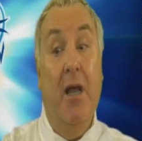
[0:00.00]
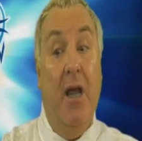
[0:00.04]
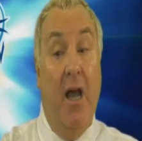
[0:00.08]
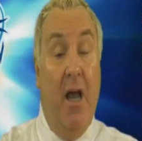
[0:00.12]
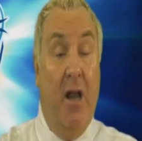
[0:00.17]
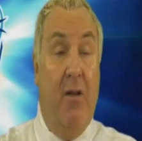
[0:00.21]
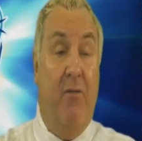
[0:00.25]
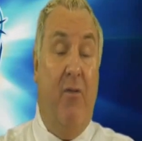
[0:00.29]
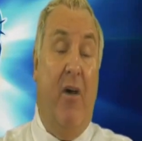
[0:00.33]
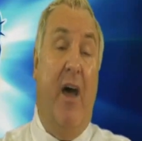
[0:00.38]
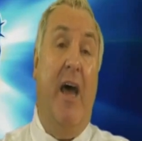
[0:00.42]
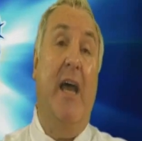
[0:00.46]

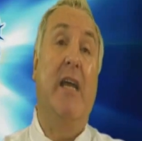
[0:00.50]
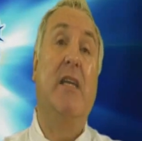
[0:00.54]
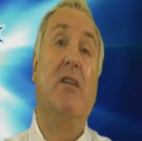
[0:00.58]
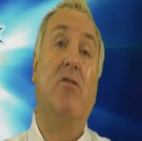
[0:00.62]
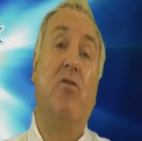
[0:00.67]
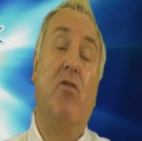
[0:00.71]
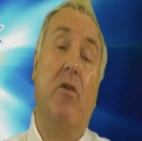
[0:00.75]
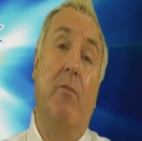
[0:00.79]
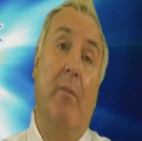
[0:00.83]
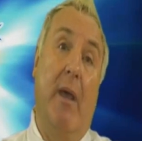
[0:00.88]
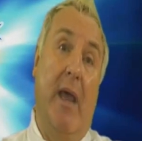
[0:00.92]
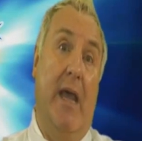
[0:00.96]
Advice
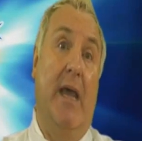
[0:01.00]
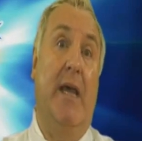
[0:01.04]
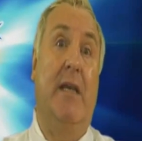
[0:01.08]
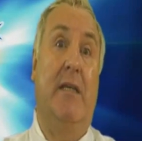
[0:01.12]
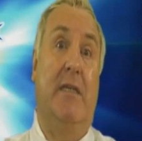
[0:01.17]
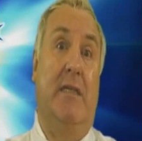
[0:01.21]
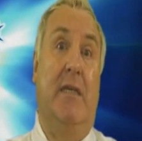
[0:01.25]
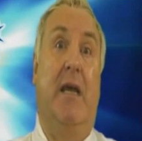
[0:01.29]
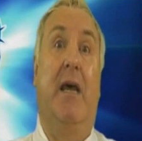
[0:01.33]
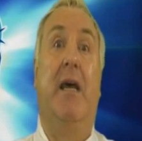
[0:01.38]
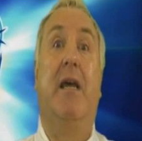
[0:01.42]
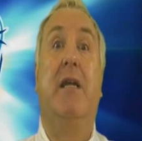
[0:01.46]
from air
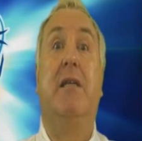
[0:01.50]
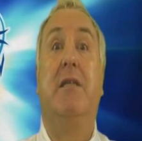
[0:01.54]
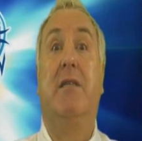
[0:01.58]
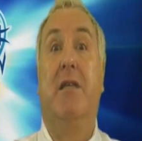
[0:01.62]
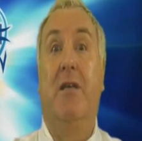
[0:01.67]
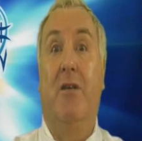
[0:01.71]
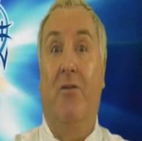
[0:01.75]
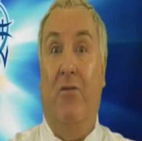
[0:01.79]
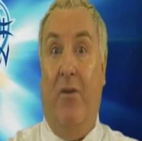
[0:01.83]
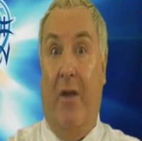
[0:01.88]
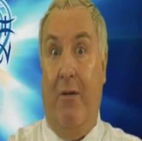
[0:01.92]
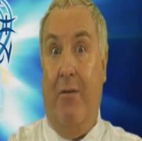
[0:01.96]
signs
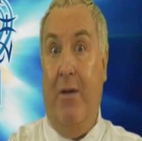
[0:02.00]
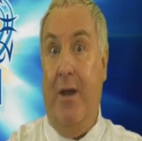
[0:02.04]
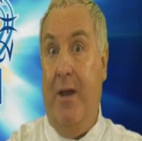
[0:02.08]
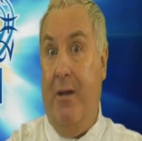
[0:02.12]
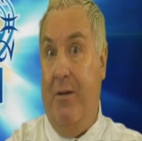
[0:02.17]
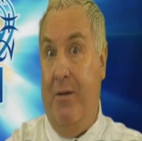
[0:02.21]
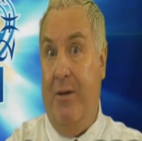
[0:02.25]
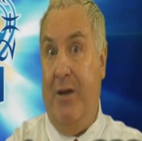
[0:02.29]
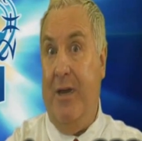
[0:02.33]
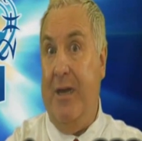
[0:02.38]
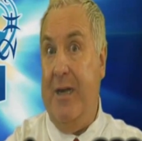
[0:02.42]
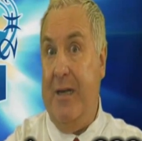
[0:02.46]
is very
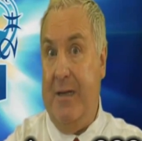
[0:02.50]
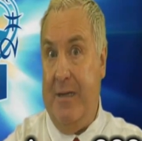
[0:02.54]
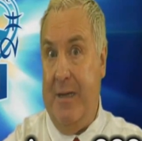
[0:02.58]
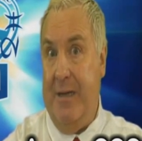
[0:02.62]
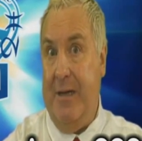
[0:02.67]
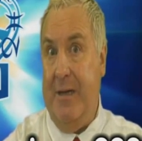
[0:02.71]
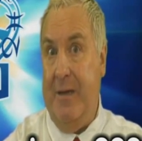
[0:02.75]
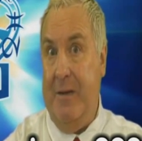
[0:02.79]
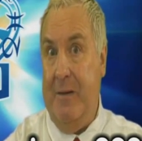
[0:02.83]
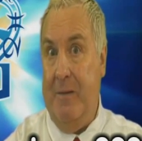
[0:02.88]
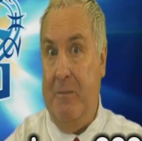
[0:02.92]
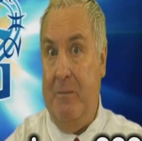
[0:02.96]
good
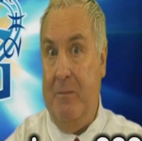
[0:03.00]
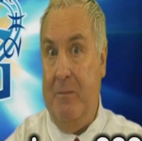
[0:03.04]
indeed.